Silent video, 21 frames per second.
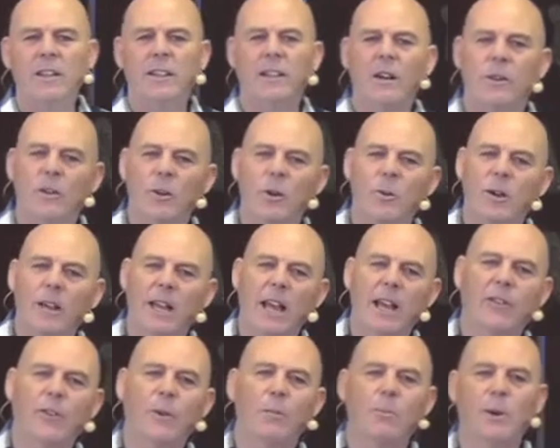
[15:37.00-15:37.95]
Now, I don't want to
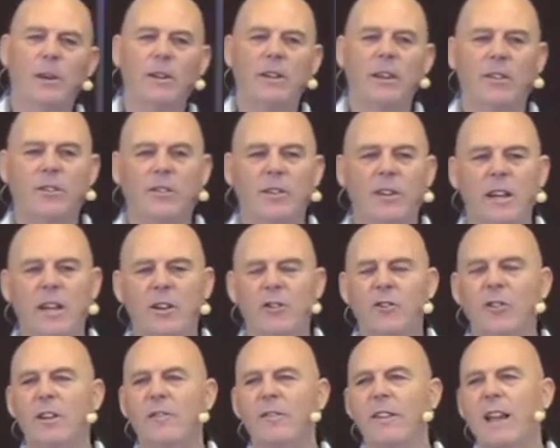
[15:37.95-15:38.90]
get into
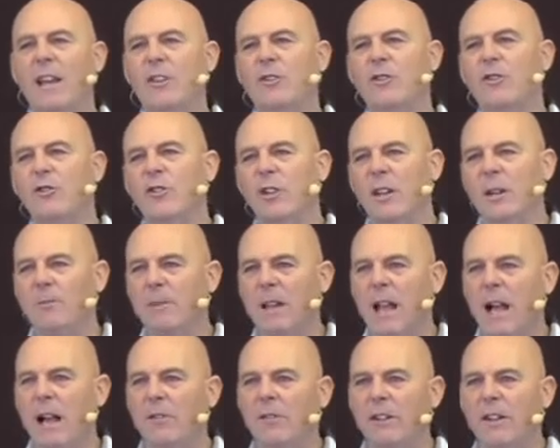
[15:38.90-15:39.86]
predestination in the extreme
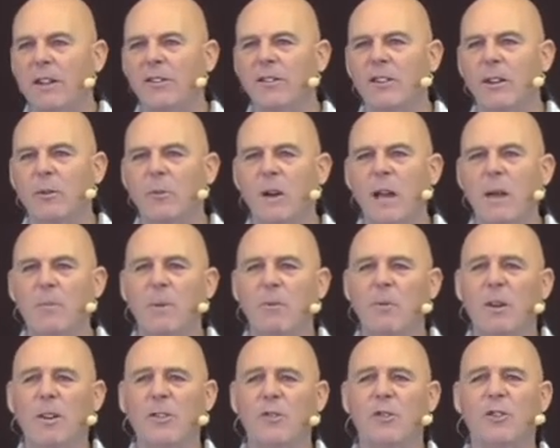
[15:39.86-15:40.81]
Calvinistic way, but
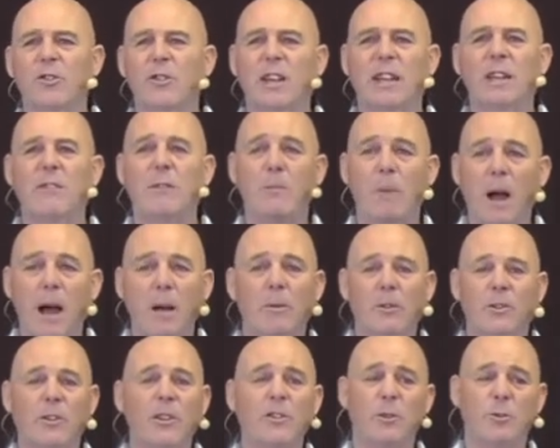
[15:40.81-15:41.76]
let's just take it. The Bible
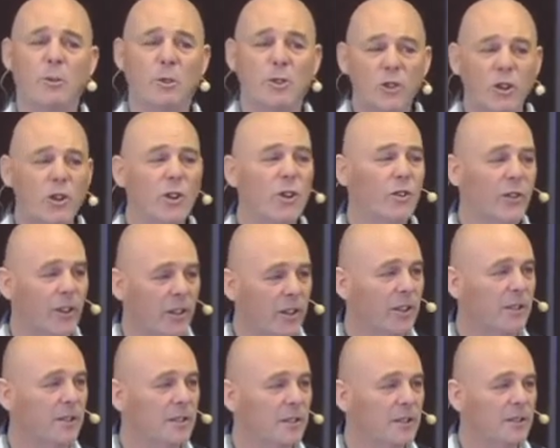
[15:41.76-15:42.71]
says you were chosen.